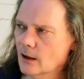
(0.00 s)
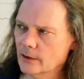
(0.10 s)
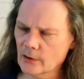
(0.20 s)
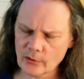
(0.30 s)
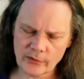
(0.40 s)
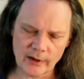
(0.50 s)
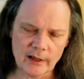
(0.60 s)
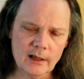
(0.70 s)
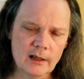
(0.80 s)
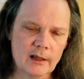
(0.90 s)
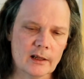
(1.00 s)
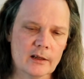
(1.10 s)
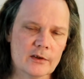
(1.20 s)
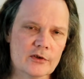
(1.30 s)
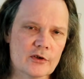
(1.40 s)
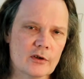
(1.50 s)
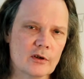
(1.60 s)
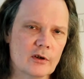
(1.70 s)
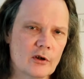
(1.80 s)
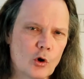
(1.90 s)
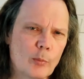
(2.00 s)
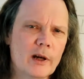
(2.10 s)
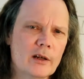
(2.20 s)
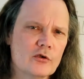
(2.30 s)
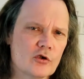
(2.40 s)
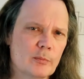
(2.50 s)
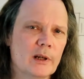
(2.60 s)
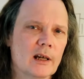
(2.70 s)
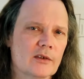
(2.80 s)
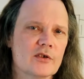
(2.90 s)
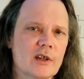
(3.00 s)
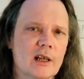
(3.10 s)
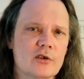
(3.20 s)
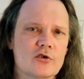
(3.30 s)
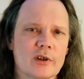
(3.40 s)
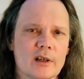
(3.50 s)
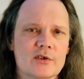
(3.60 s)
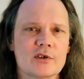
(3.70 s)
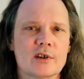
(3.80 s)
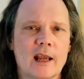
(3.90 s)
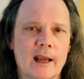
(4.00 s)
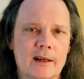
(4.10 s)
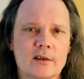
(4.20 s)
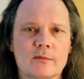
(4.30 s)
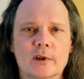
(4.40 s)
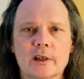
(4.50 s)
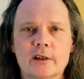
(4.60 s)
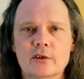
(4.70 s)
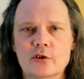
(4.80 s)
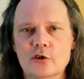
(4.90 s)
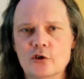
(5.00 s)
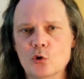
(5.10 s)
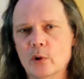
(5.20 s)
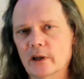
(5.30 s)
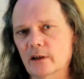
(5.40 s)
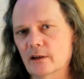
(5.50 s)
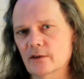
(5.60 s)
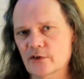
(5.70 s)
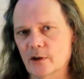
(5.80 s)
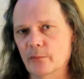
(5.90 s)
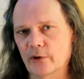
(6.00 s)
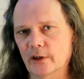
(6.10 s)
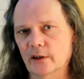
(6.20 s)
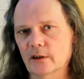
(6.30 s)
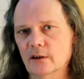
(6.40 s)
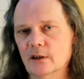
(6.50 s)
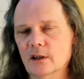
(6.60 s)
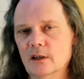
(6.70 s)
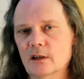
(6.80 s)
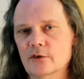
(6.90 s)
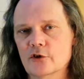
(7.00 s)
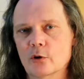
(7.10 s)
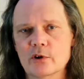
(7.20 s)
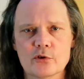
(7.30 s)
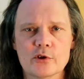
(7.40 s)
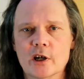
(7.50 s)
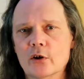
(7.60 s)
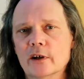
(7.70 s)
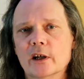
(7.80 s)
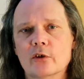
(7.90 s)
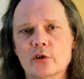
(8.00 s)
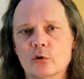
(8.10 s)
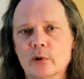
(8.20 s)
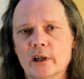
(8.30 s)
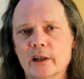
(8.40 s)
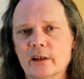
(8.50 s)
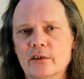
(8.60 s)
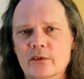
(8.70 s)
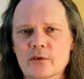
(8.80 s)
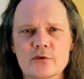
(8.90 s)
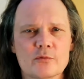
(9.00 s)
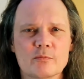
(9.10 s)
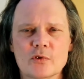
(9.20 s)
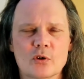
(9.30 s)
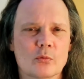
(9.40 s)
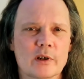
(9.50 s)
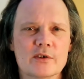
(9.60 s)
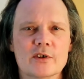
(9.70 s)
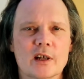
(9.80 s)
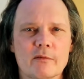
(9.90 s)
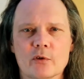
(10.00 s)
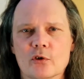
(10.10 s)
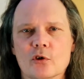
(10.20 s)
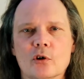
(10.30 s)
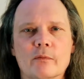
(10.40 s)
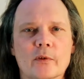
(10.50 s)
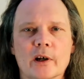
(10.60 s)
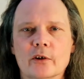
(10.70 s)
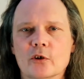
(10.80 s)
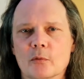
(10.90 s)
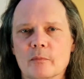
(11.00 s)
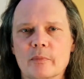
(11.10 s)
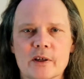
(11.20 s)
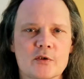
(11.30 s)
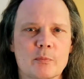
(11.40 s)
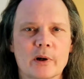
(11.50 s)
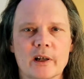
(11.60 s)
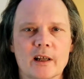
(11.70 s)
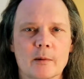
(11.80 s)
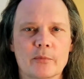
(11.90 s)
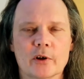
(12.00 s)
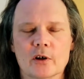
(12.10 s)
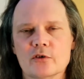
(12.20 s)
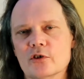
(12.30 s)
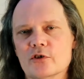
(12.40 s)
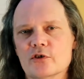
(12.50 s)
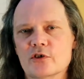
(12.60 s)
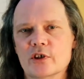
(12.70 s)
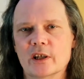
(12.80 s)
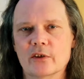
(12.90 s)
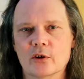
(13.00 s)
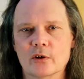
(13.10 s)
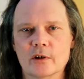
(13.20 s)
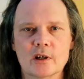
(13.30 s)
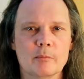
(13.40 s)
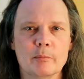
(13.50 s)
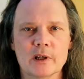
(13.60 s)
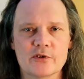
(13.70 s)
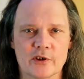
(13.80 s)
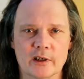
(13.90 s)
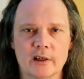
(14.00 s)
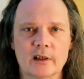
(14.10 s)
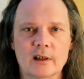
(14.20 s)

Another thing is nobody should be on stage that isn't actively doing something. So as you're tearing down your rig, there's no reason to have your girlfriend or best buddy up there just sitting there kibitzing.